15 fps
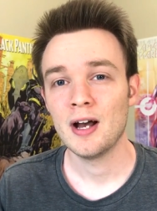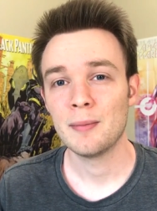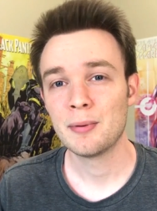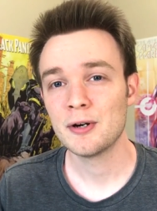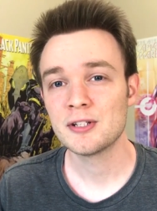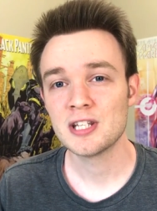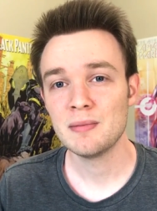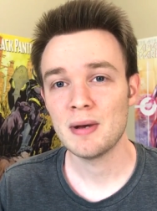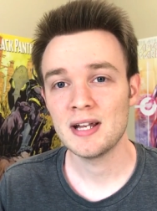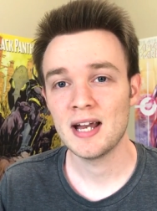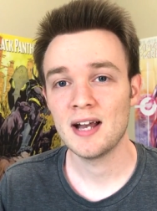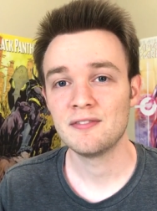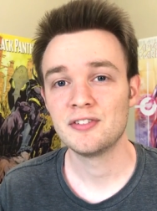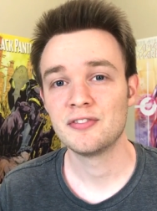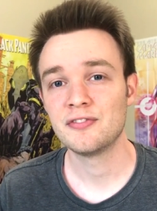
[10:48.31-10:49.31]
a person might
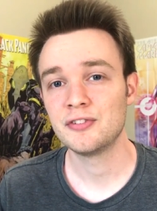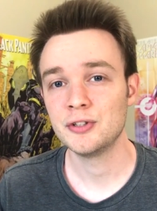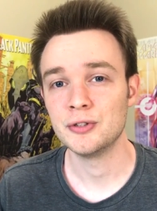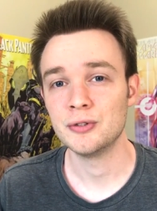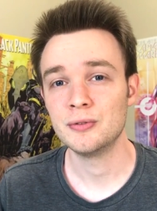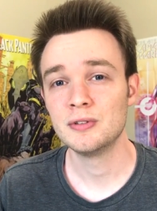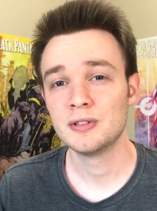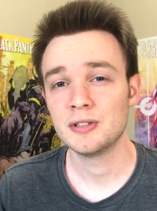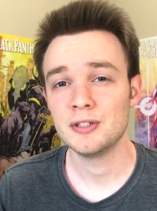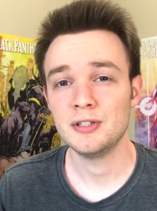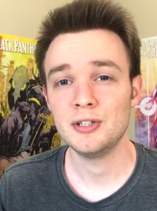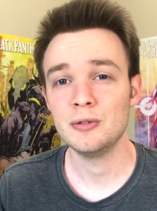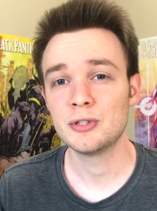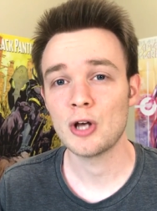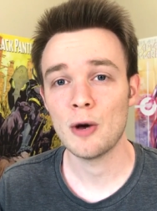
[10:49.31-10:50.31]
have the flu,
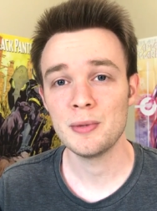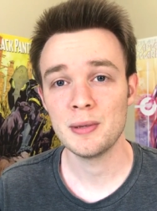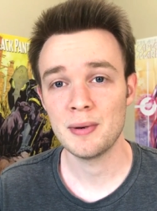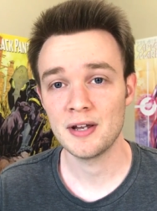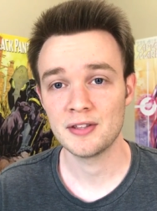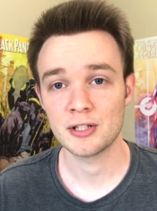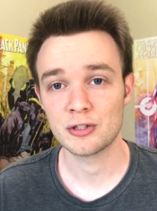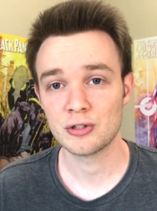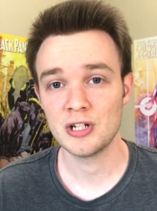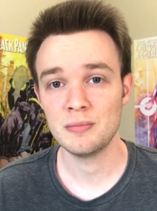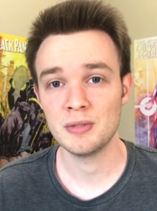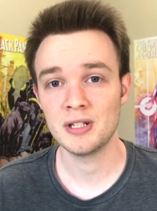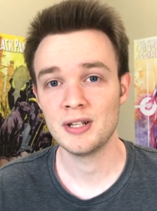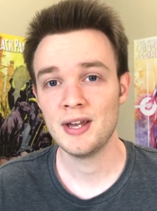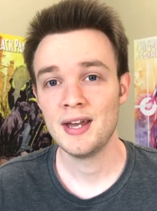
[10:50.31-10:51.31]
use homeopathic
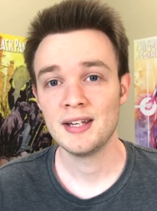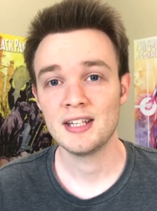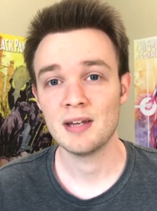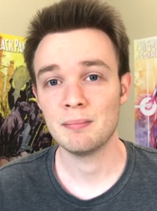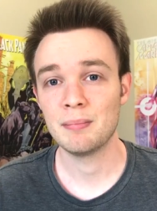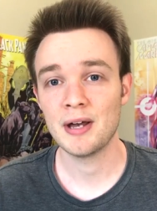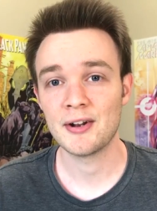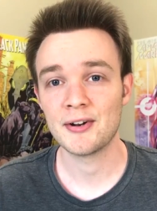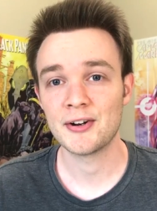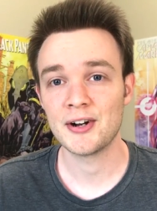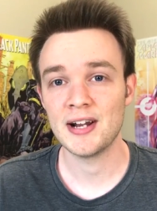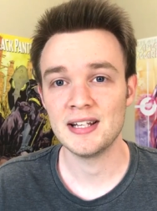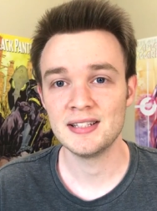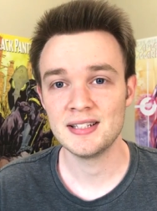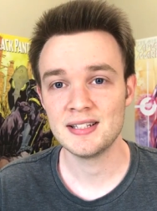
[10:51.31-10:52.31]
treatment, get better,
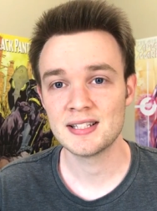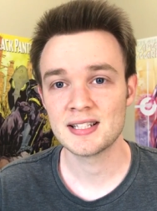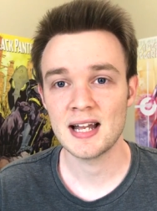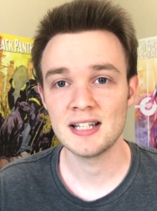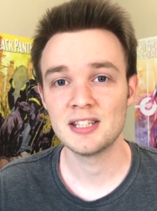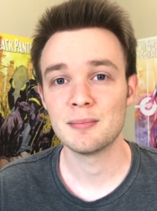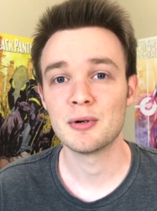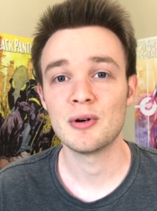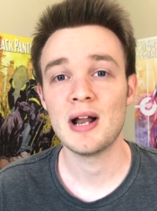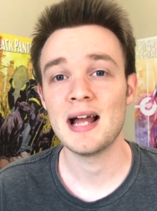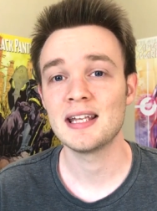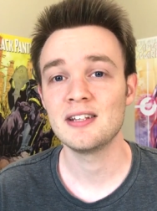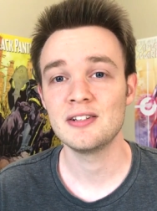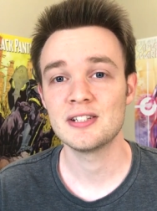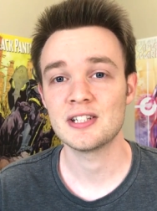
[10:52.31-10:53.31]
and then cite the
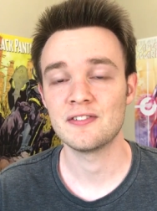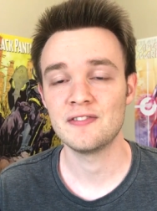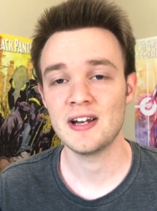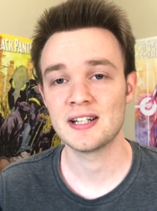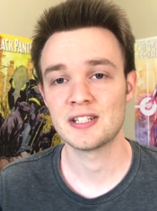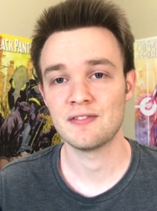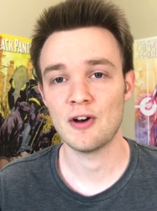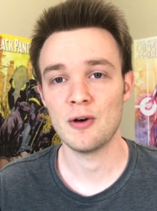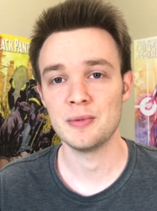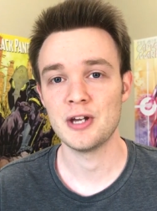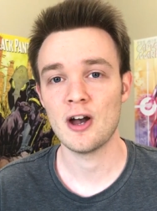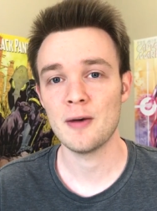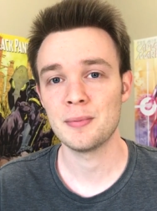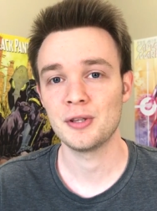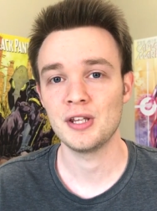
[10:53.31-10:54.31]
miraculous effects of
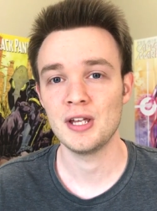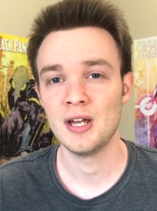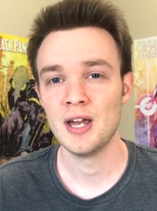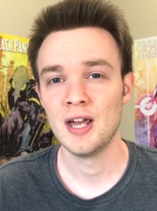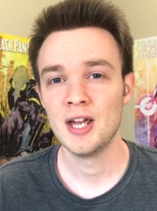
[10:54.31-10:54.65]
homeopathy,